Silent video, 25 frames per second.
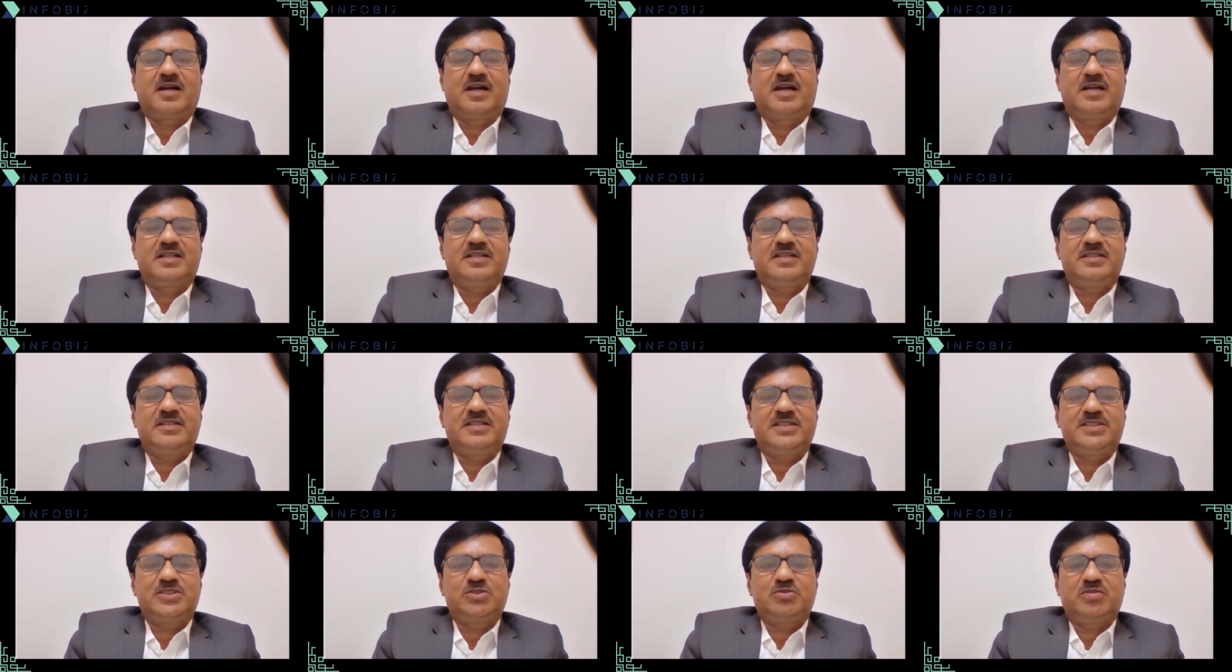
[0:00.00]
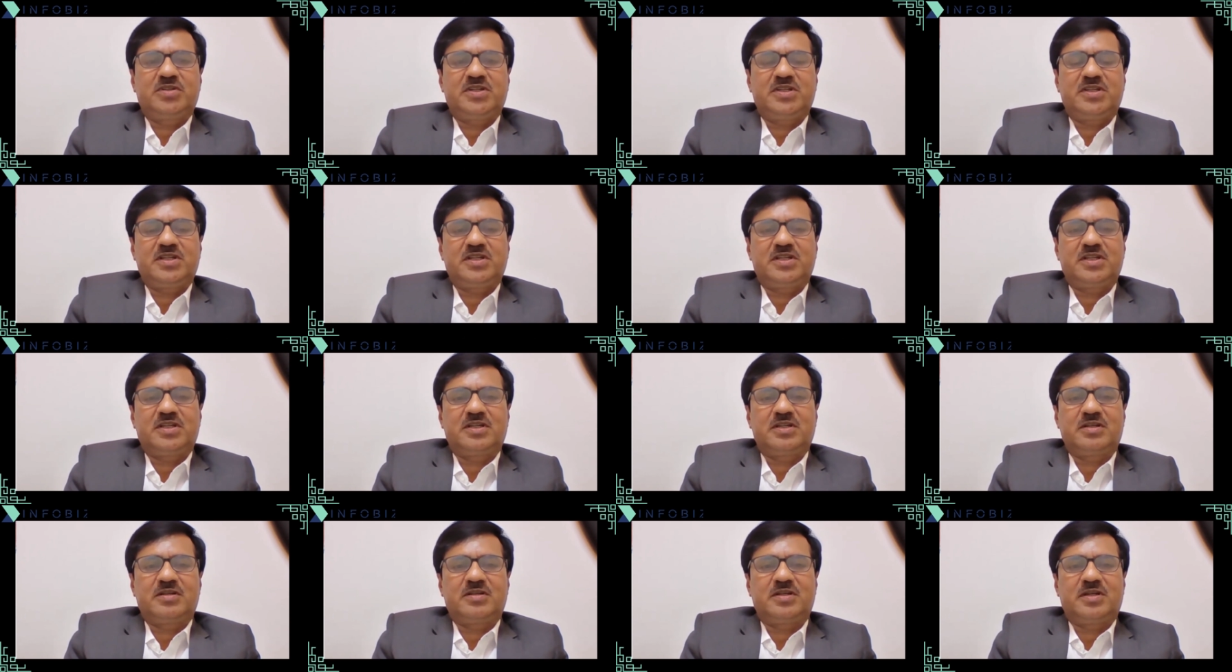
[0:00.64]
I think this way
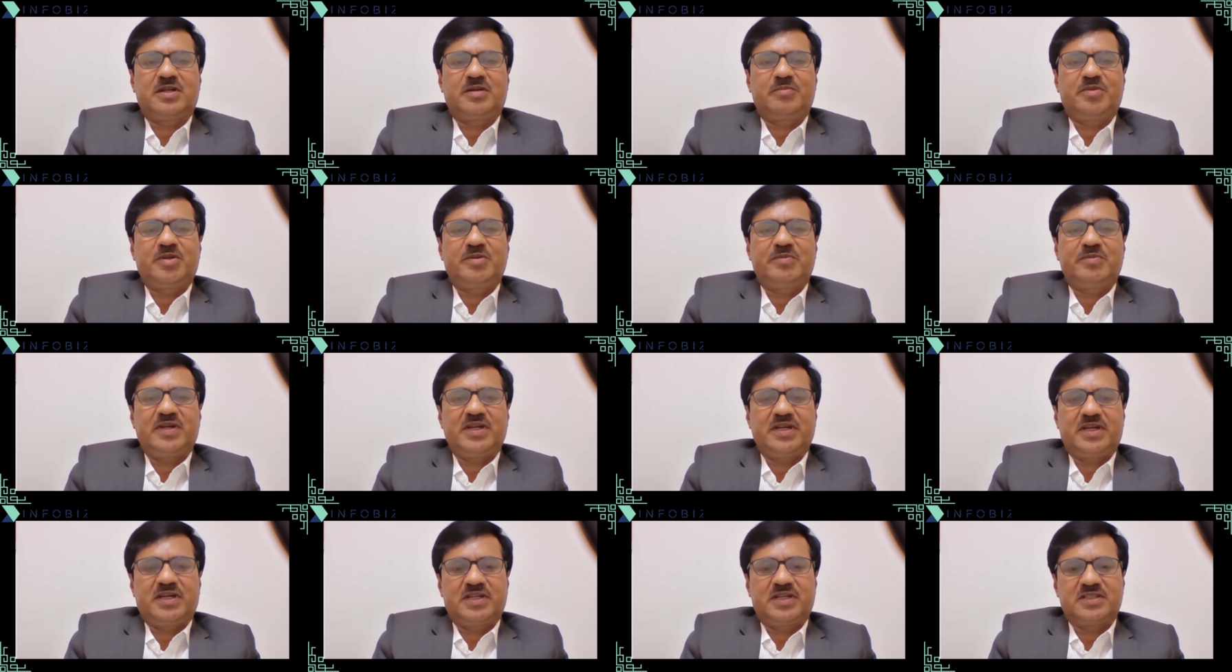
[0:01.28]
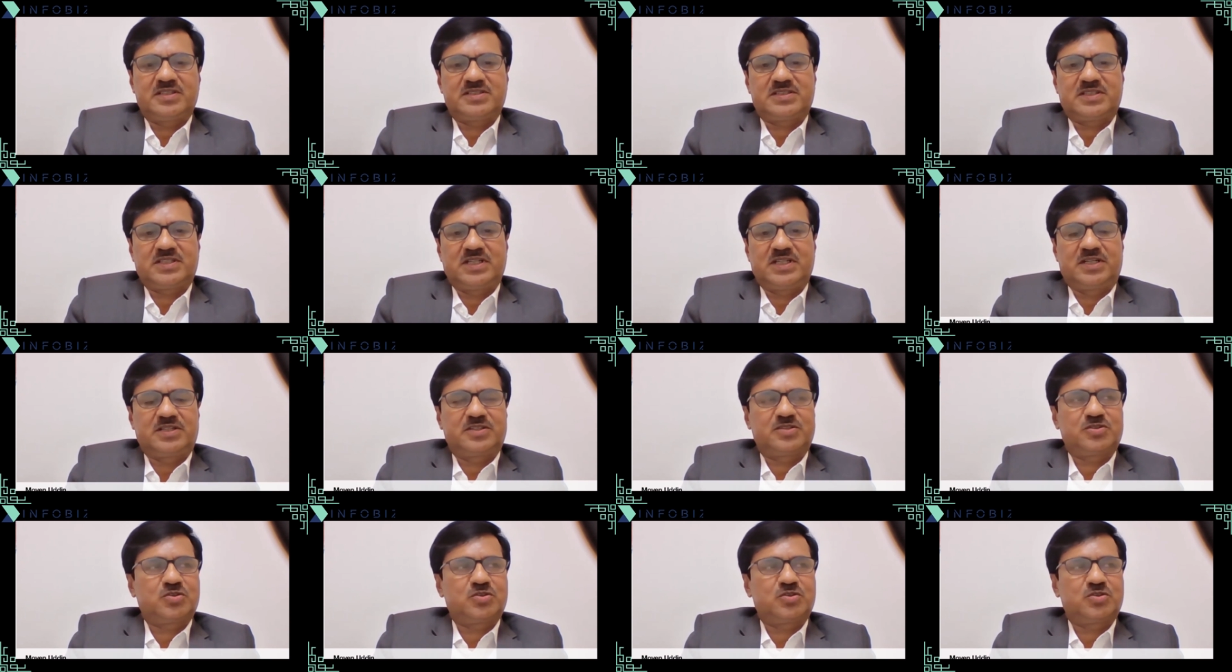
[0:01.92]
every bank can start.